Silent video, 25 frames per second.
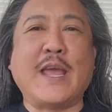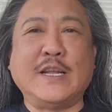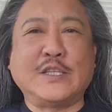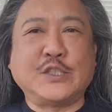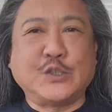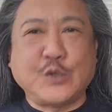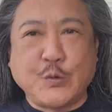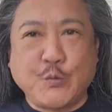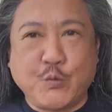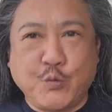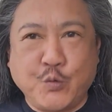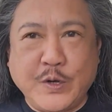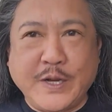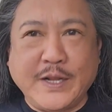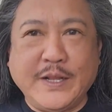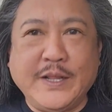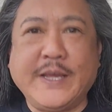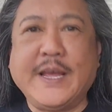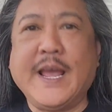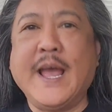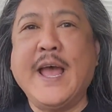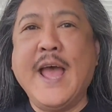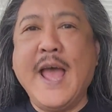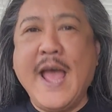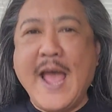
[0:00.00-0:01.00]
It's
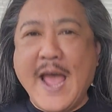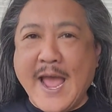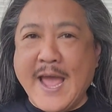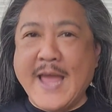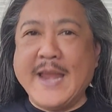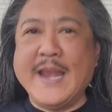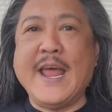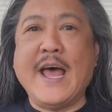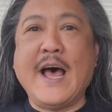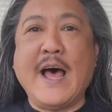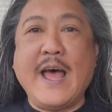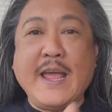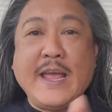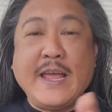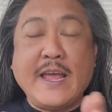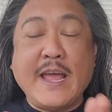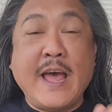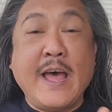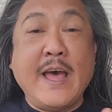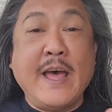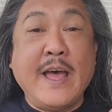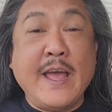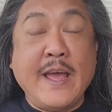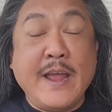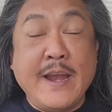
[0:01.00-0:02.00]
really an
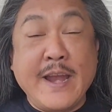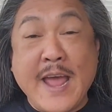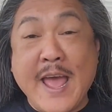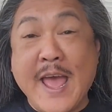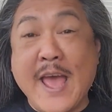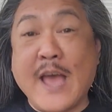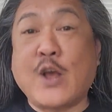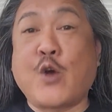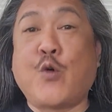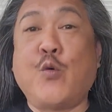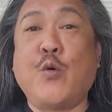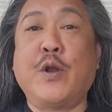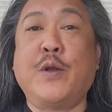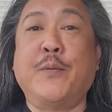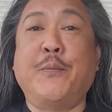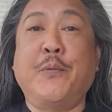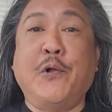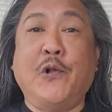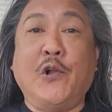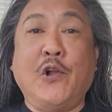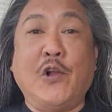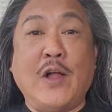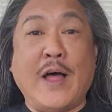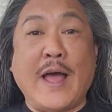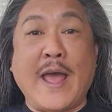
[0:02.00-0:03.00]

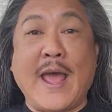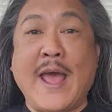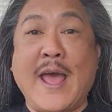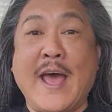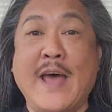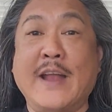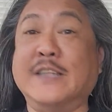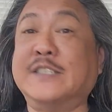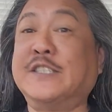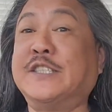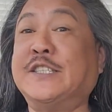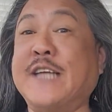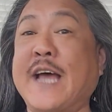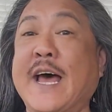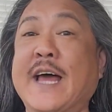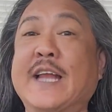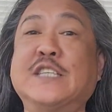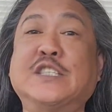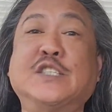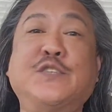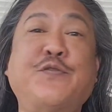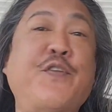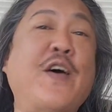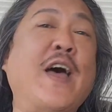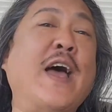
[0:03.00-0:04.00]
equitable and
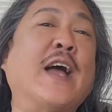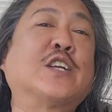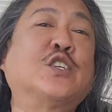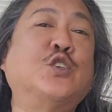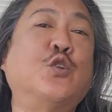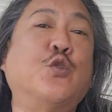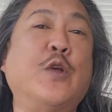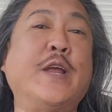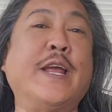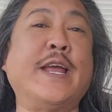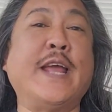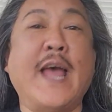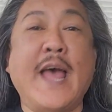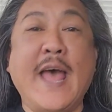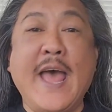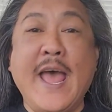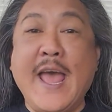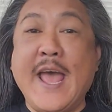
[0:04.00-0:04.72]
satisfactory